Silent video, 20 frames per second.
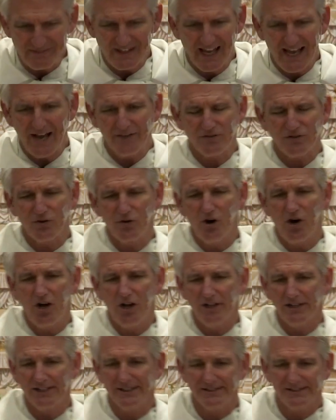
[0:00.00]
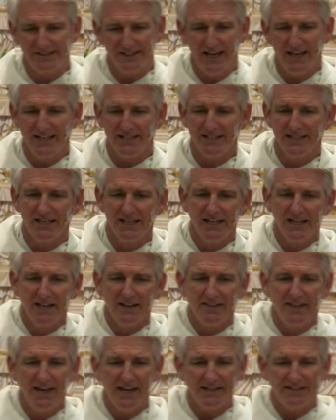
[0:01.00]
After all, he
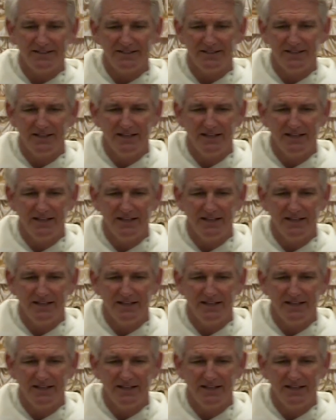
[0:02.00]
said that